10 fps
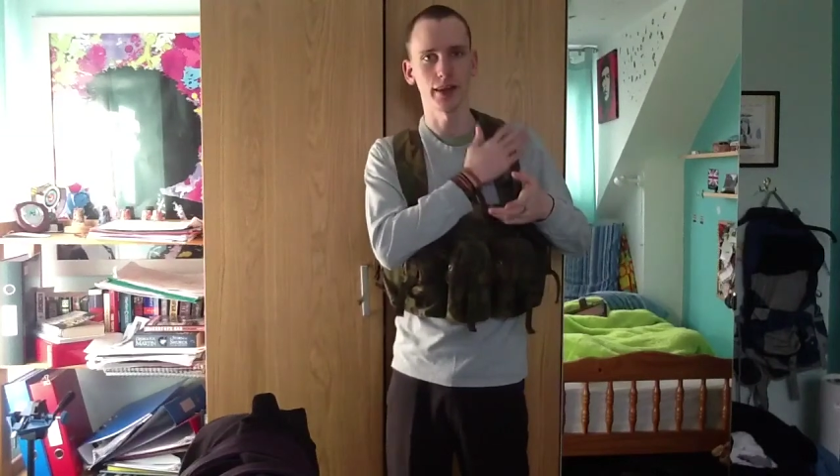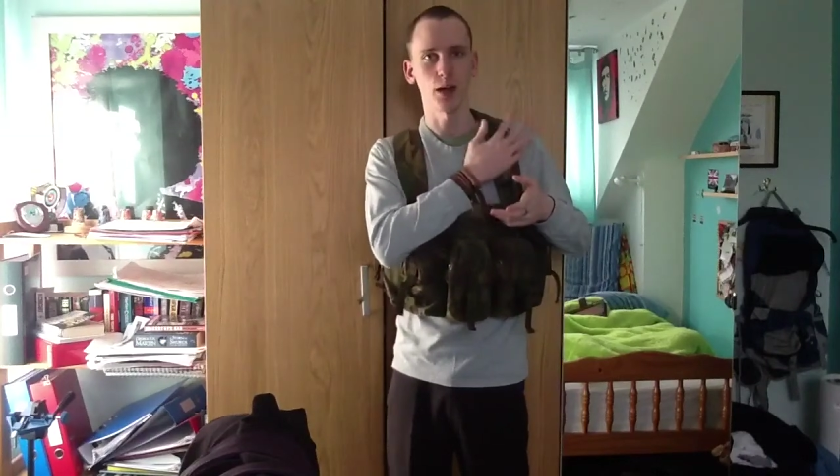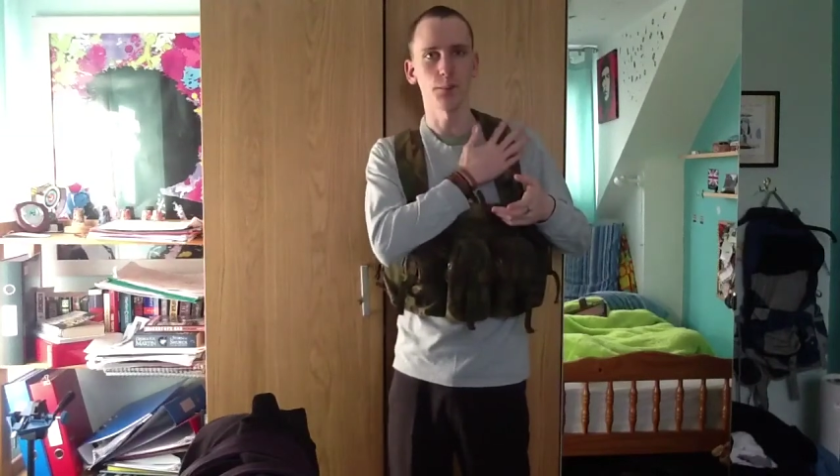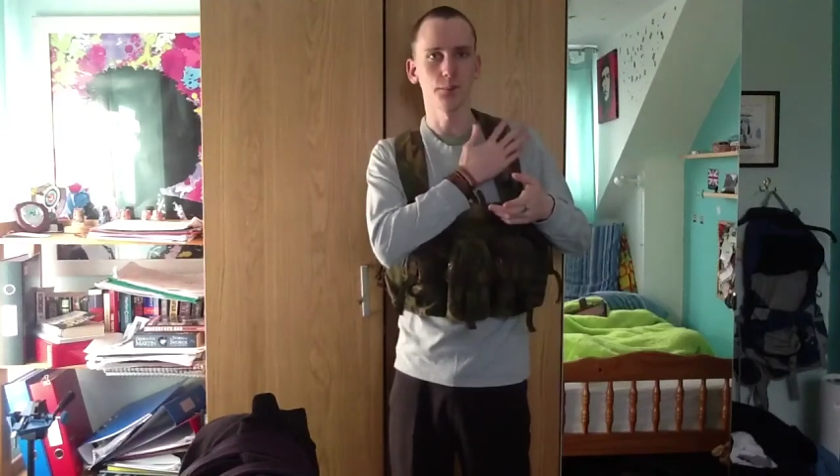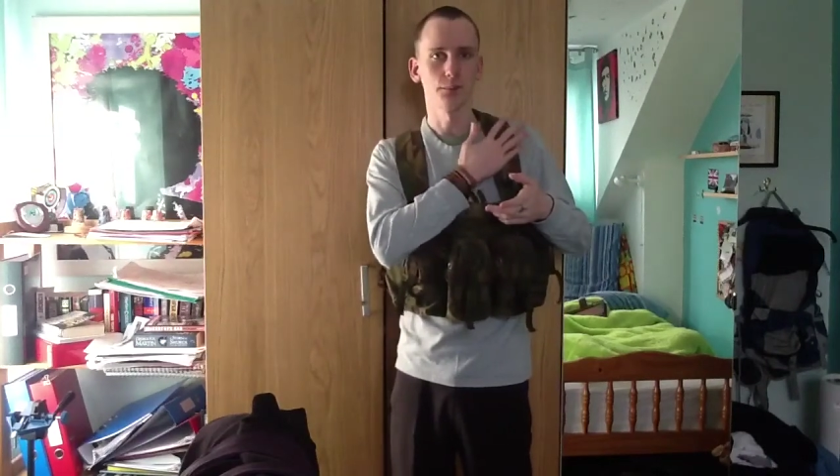
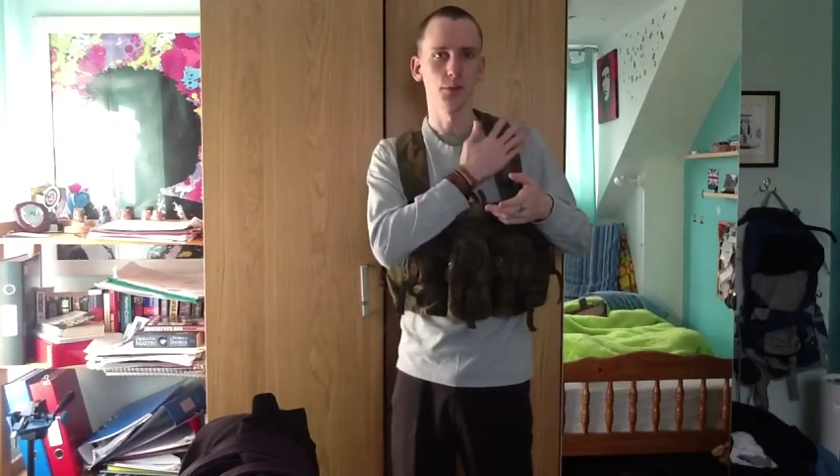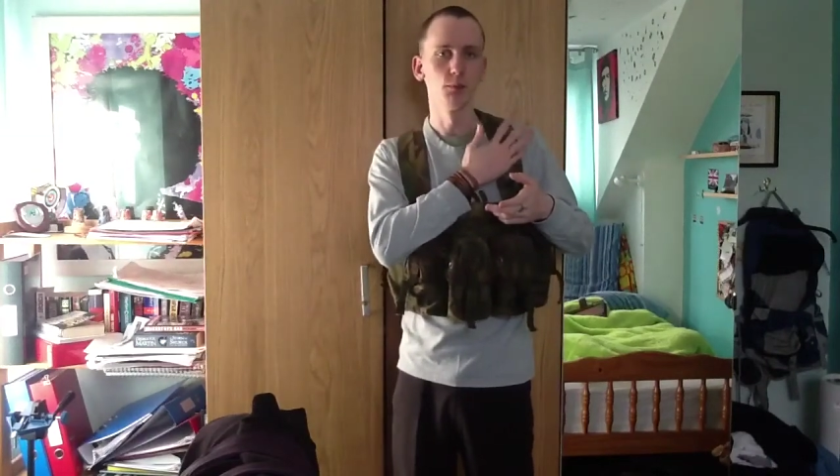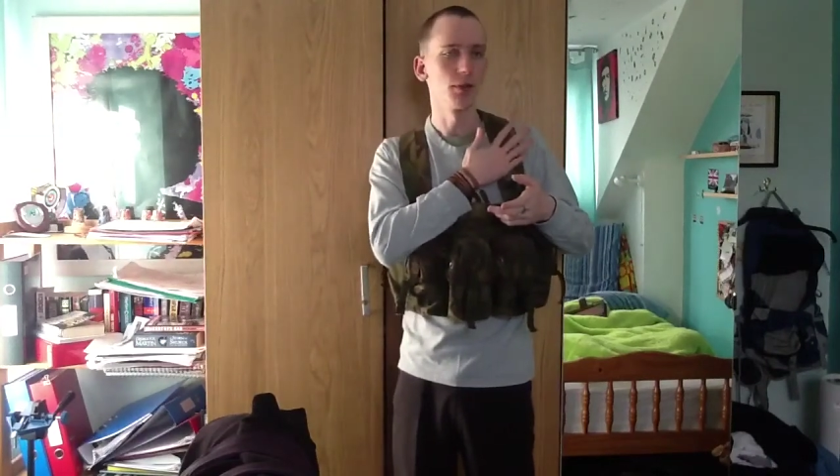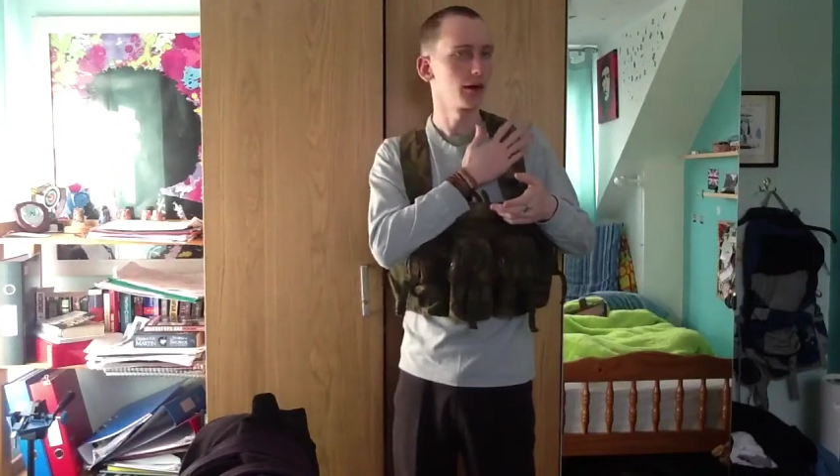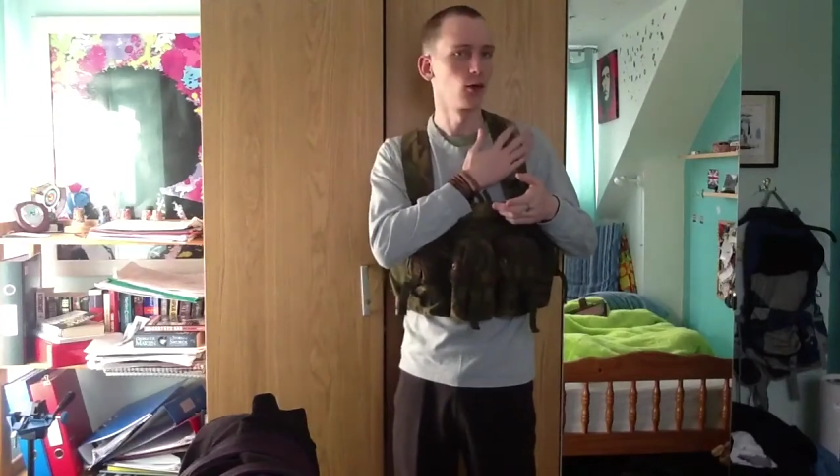that you
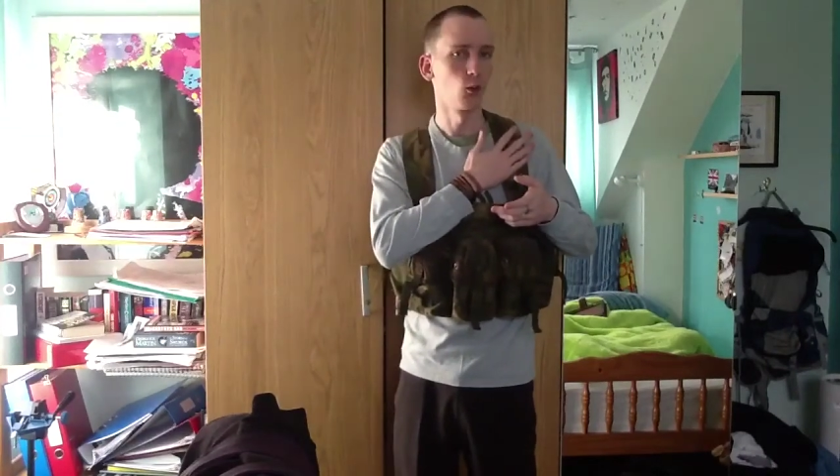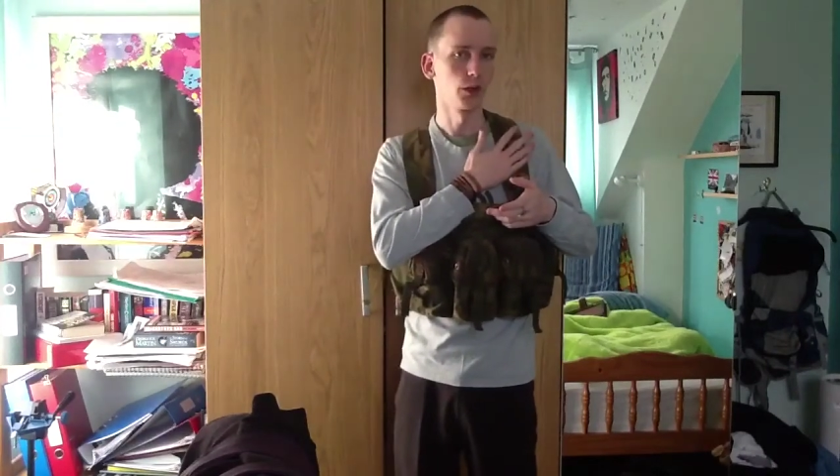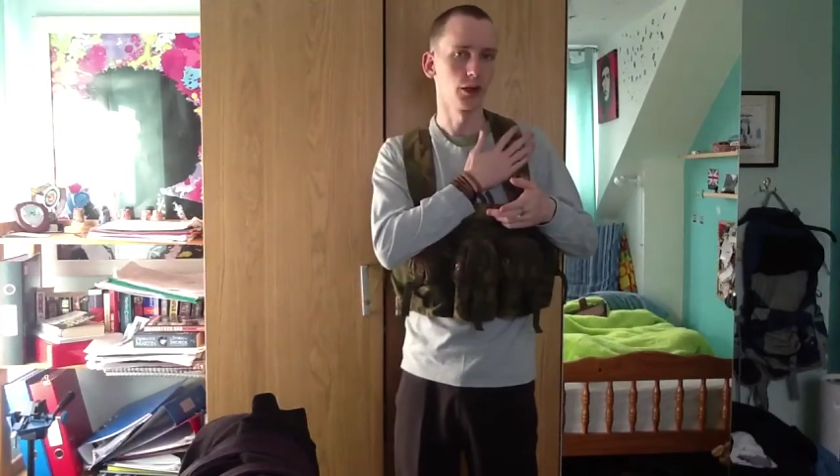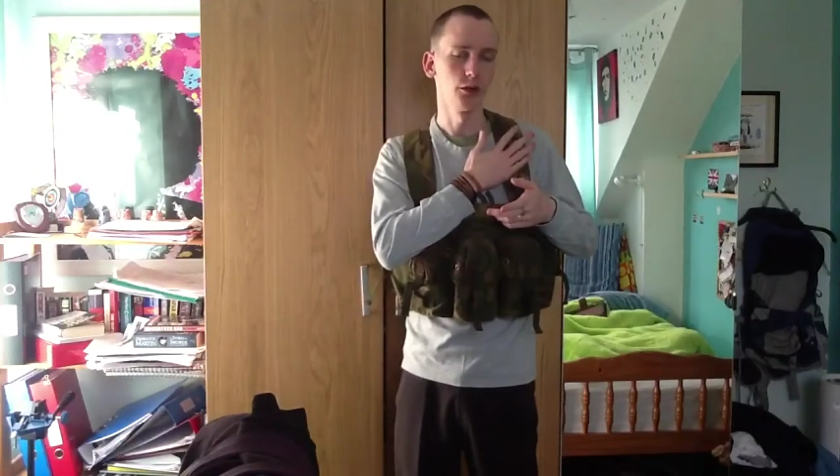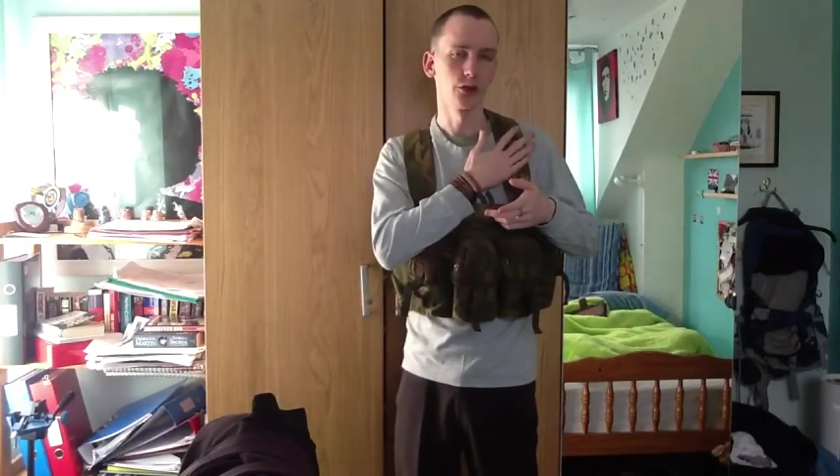might not want
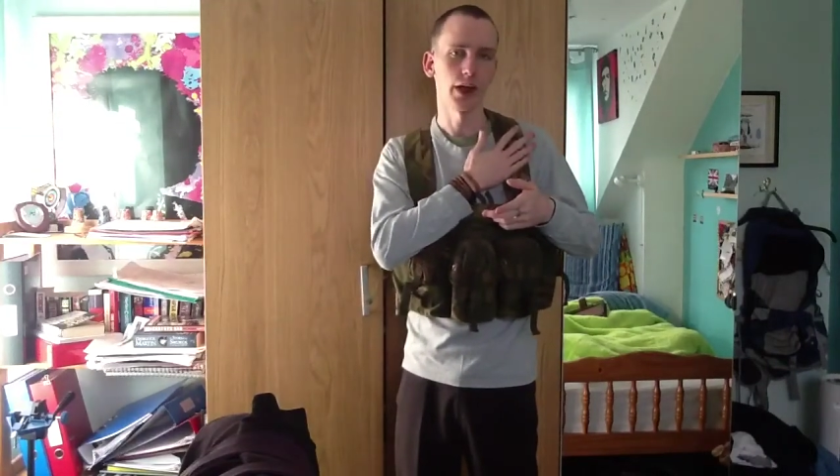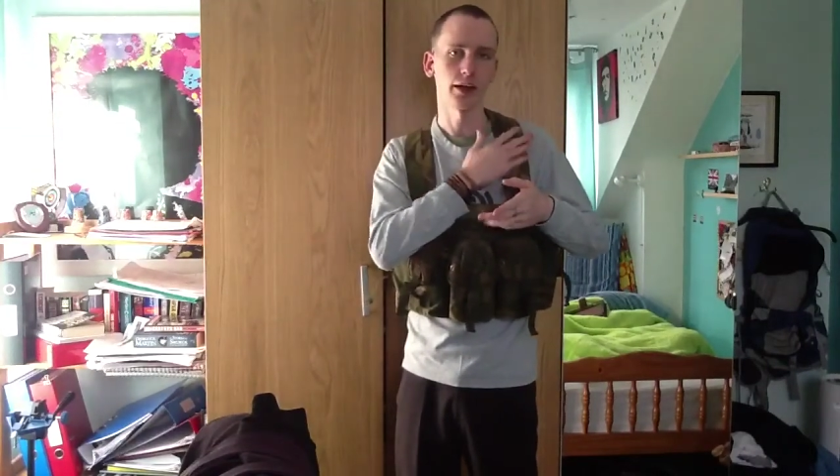to use that,